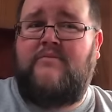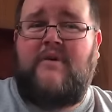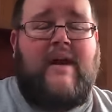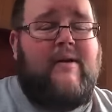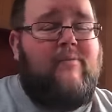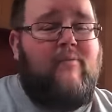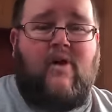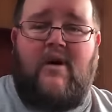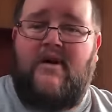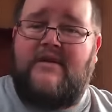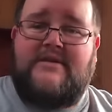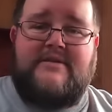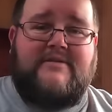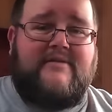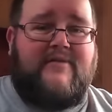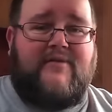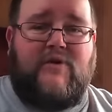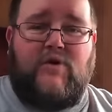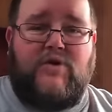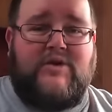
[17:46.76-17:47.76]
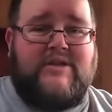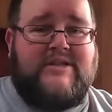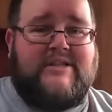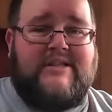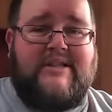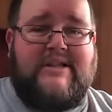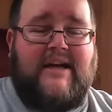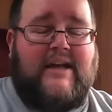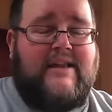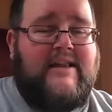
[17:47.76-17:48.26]
It works
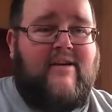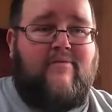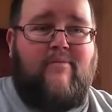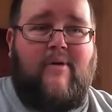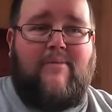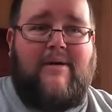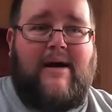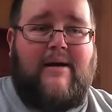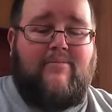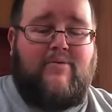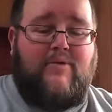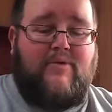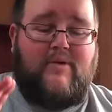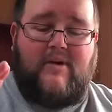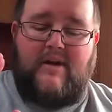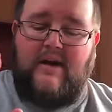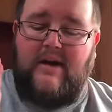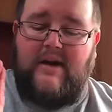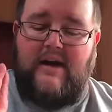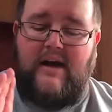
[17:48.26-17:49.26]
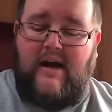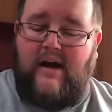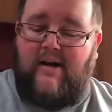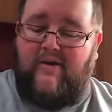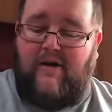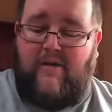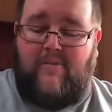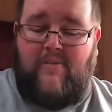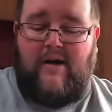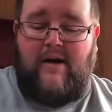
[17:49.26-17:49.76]
flawlessly. I love my MacBook.
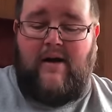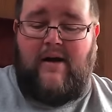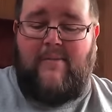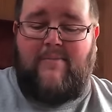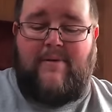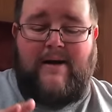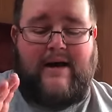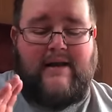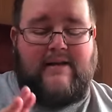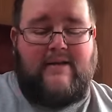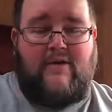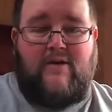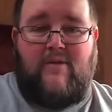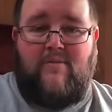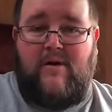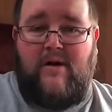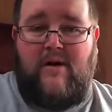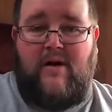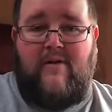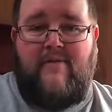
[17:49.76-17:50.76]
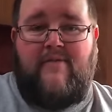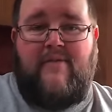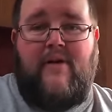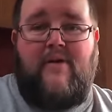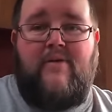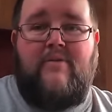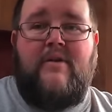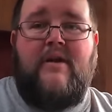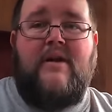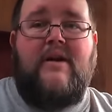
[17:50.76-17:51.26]
I've got my iPad. I've got my
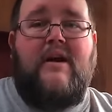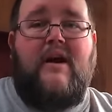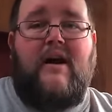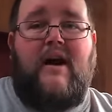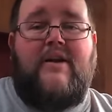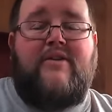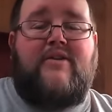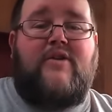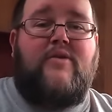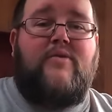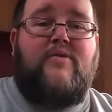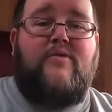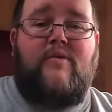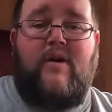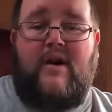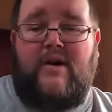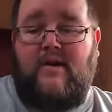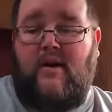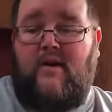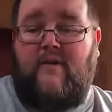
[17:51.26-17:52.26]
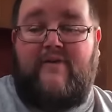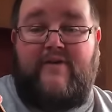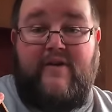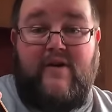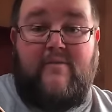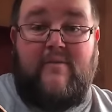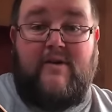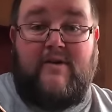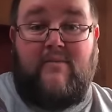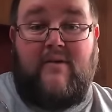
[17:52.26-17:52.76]
iPhone. I do a lot of
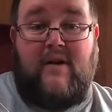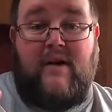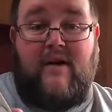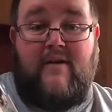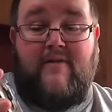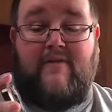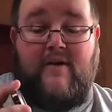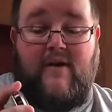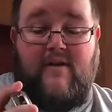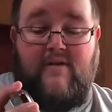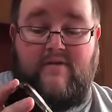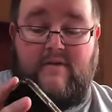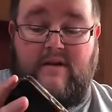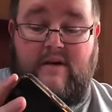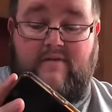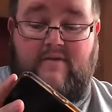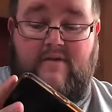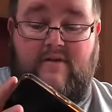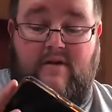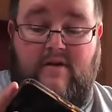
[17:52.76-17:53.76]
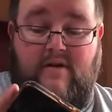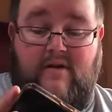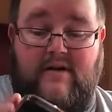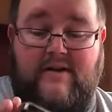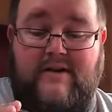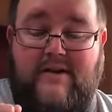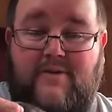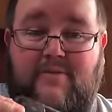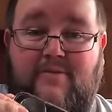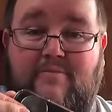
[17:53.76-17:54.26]
filming on my iPhone. I've got
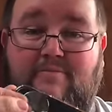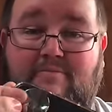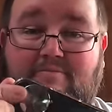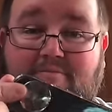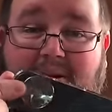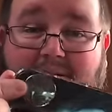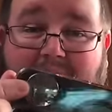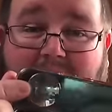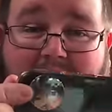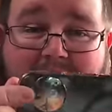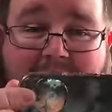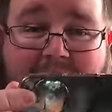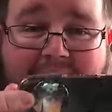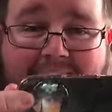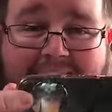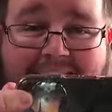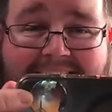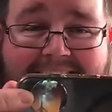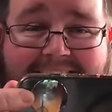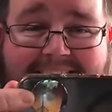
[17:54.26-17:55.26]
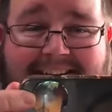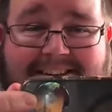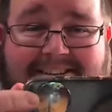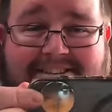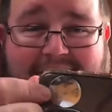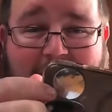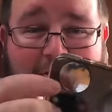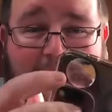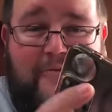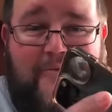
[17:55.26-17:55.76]
a little mirror there,
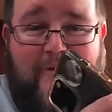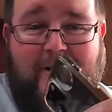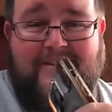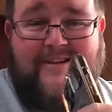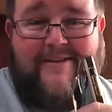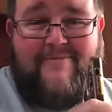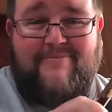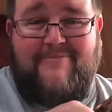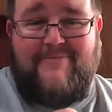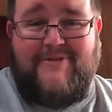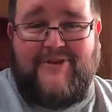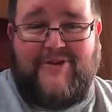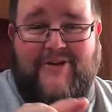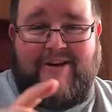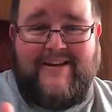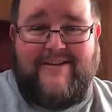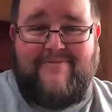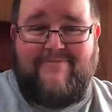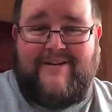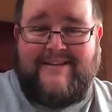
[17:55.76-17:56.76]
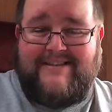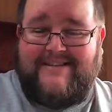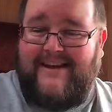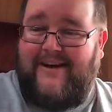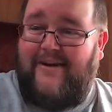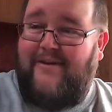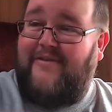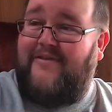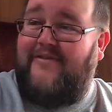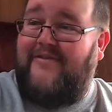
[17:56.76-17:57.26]
so when I'm looking at
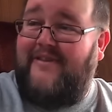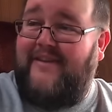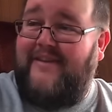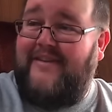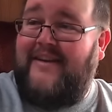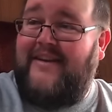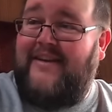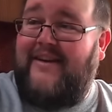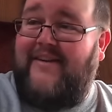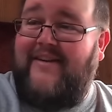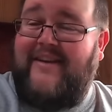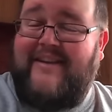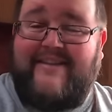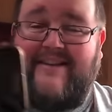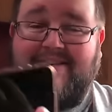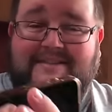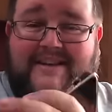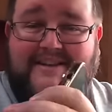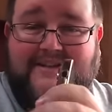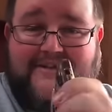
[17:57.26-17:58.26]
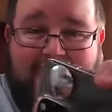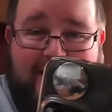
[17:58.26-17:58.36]
myself, you know, it does get